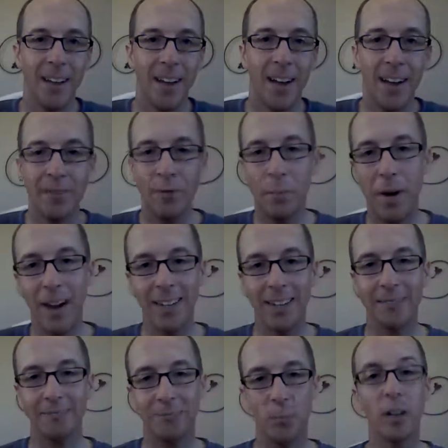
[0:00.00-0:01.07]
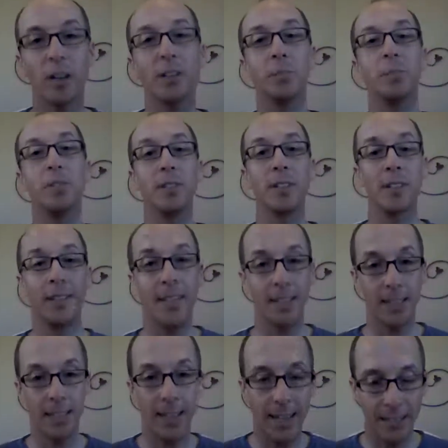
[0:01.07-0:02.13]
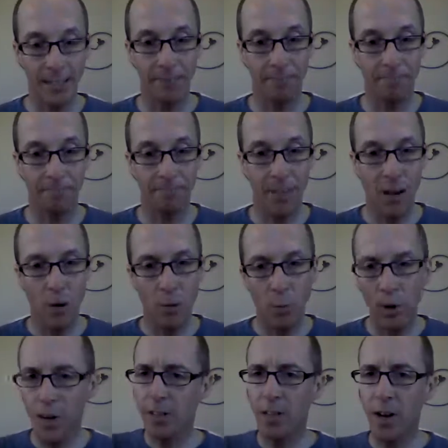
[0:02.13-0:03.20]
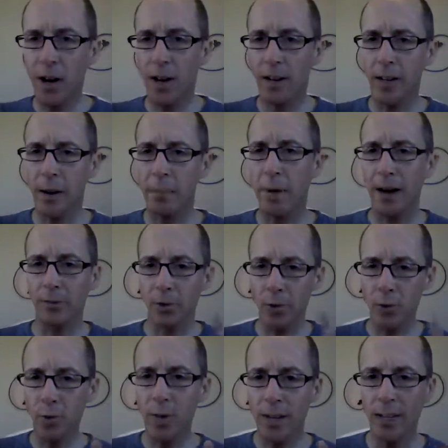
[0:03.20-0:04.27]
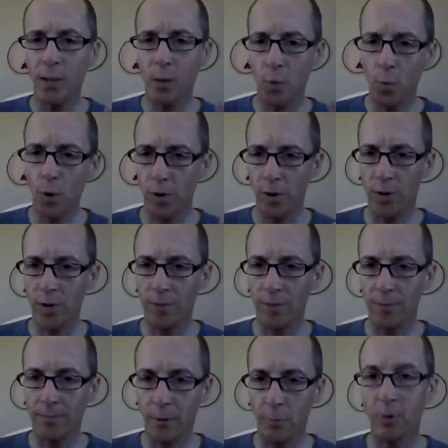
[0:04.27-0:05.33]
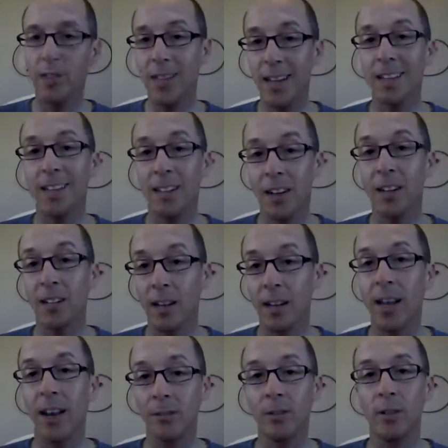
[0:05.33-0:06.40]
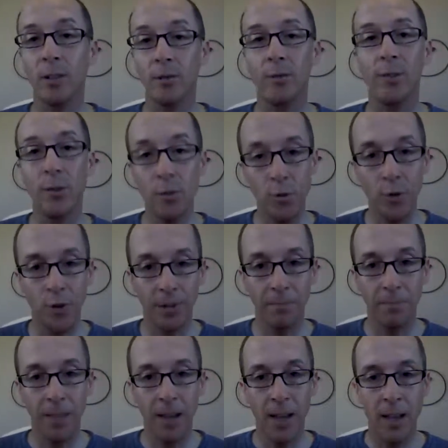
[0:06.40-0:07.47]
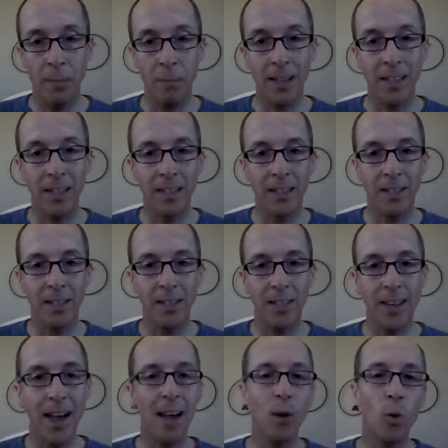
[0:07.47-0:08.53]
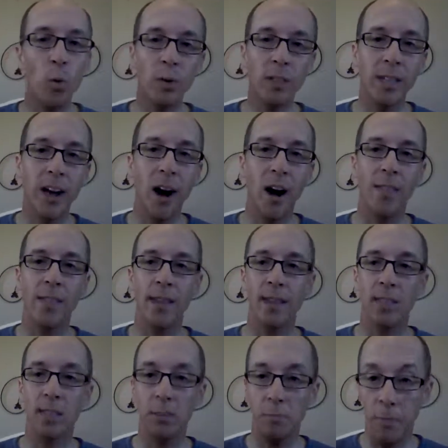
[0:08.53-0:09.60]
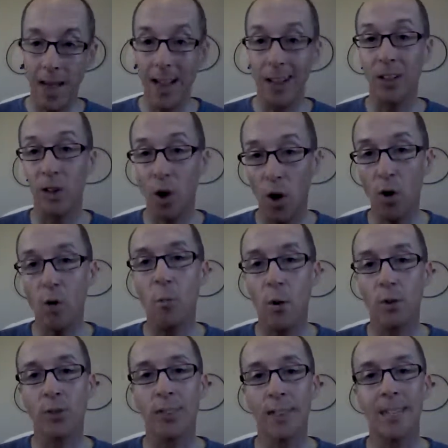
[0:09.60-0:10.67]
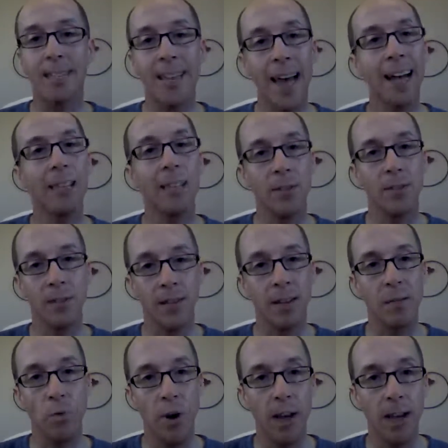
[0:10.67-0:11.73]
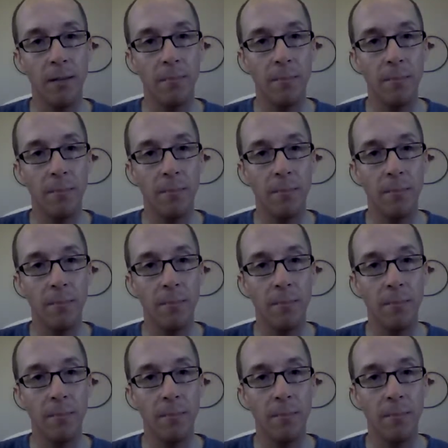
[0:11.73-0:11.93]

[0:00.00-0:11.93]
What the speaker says: Hi everybody, welcome to today's lesson. We're going to talk about two English words which tend to cause a lot of confusion because not only are they spelled almost exactly the same way,